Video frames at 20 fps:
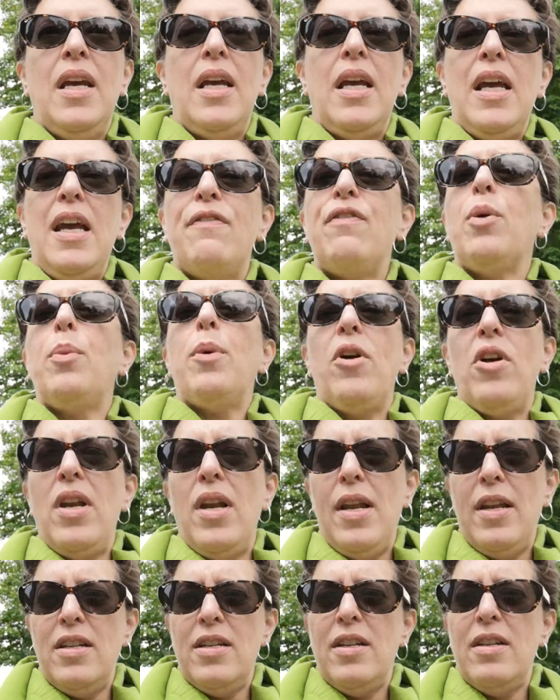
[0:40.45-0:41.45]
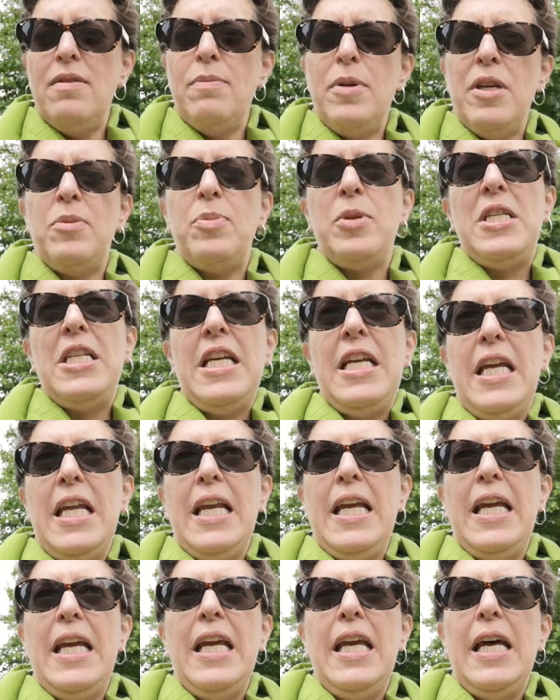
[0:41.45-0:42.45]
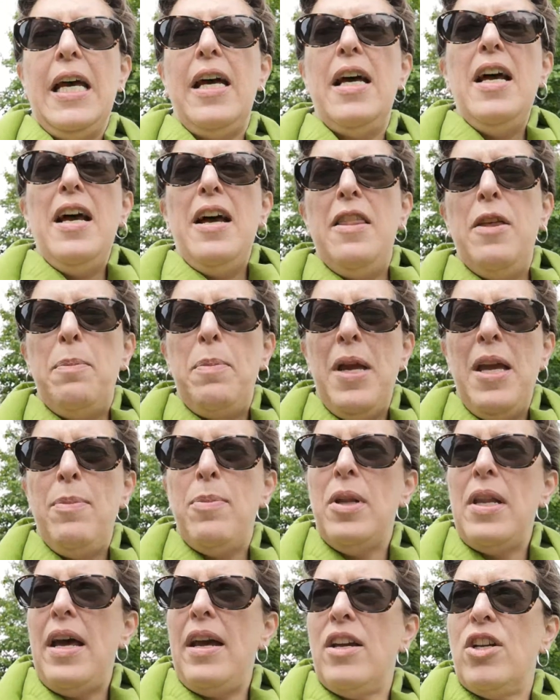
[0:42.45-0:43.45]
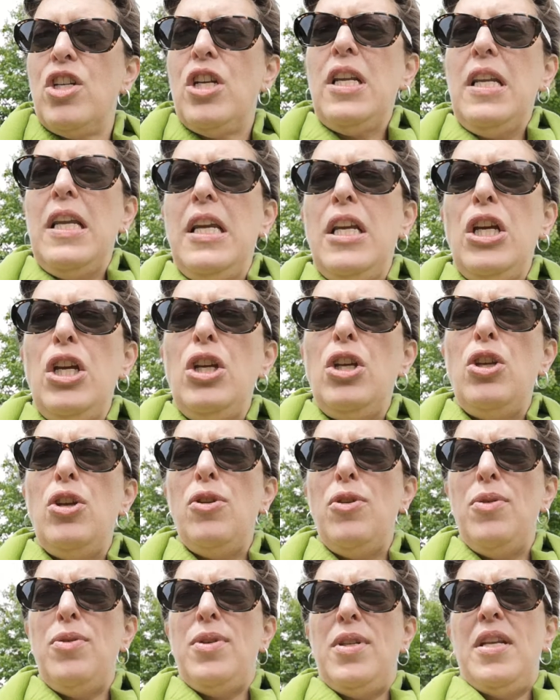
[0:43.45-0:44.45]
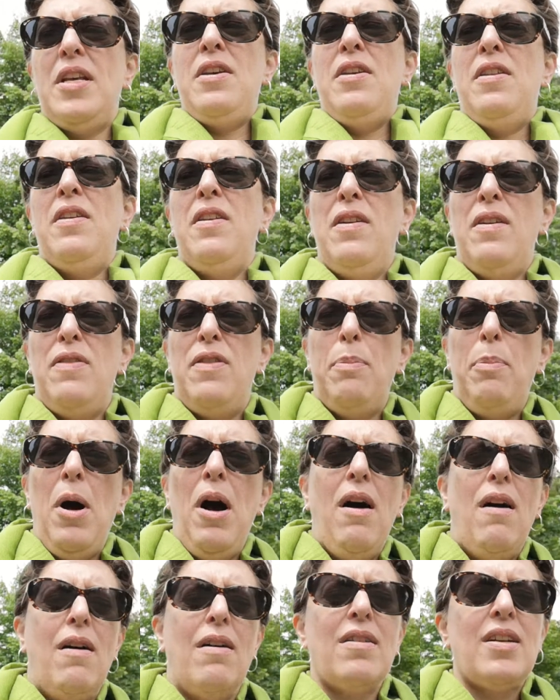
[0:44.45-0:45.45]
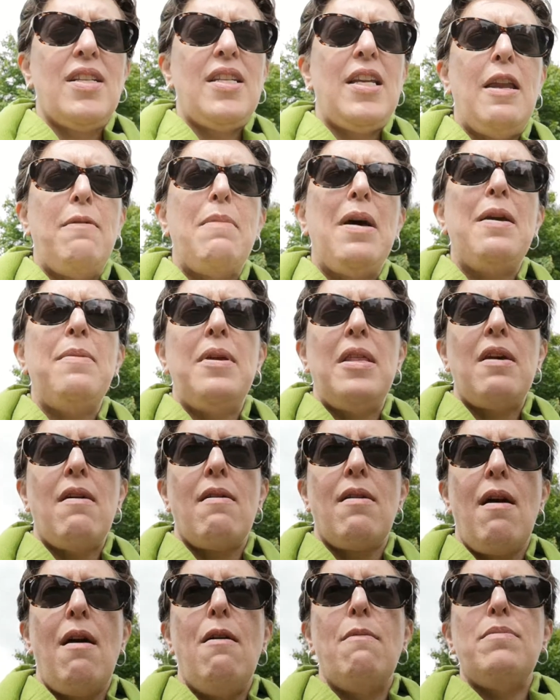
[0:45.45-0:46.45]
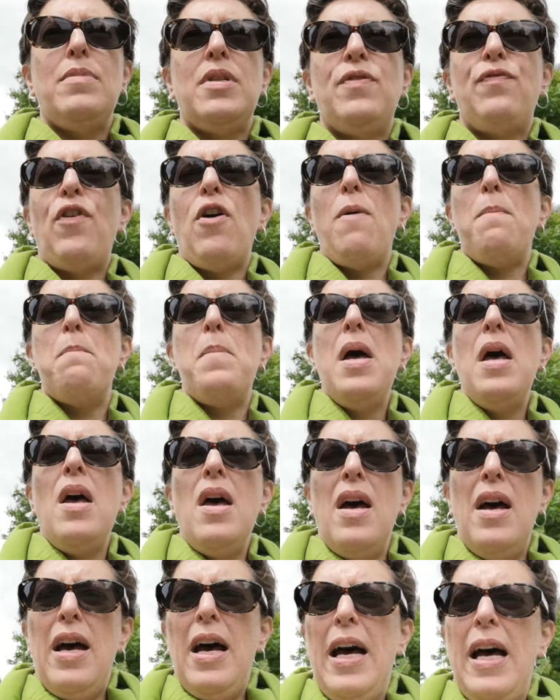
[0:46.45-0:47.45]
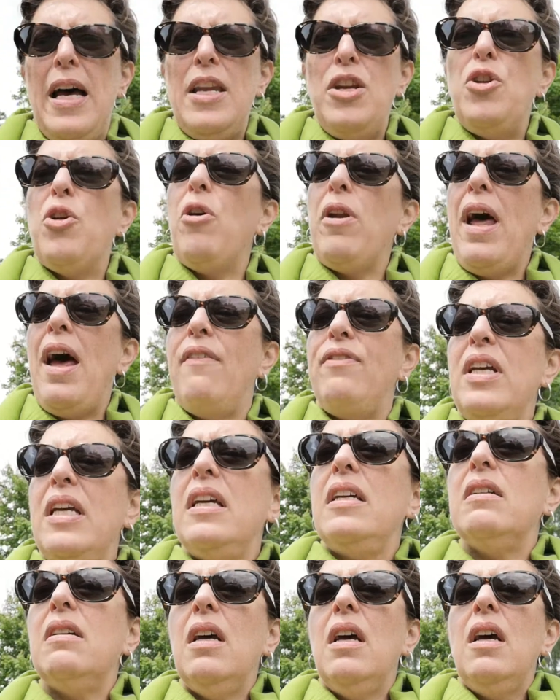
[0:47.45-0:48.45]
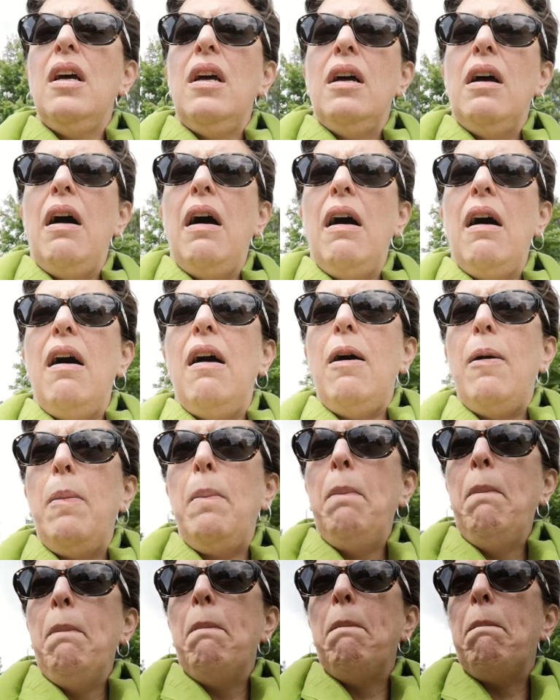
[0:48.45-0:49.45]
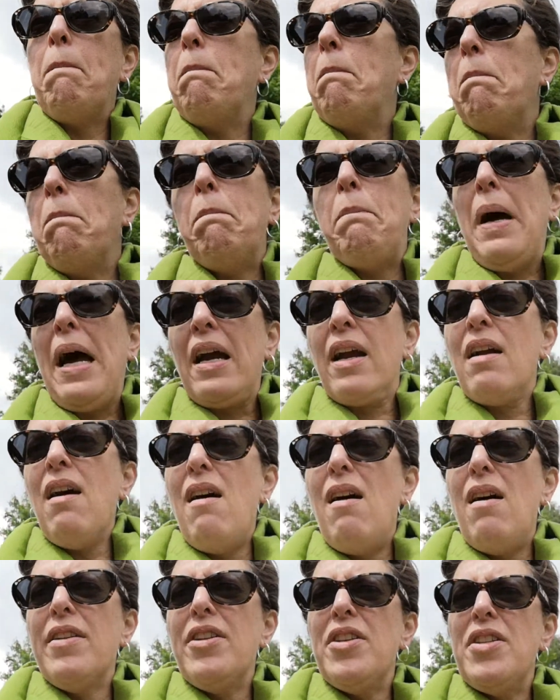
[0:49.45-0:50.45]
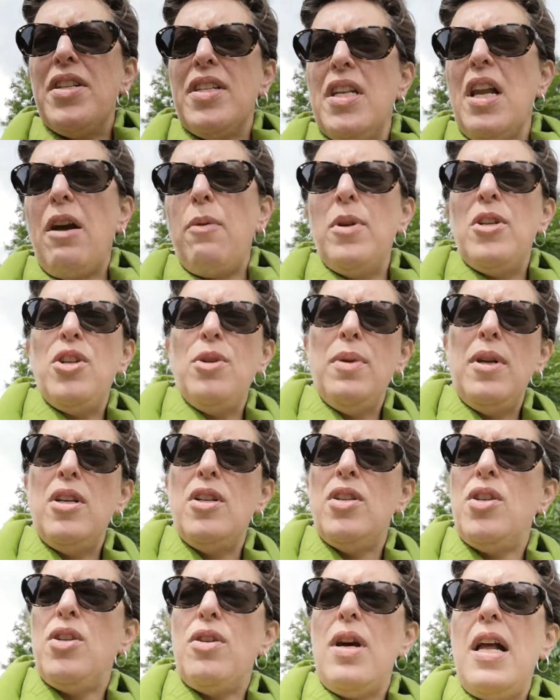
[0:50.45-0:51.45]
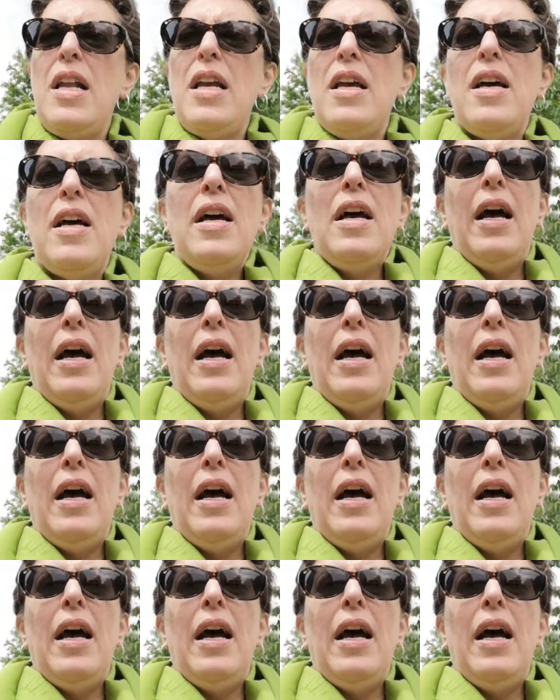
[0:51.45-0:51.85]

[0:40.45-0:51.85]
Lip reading: everywhere in London, but particularly here, that people actually use the parks, and maybe that comes from not having back gardens like we do in Australia.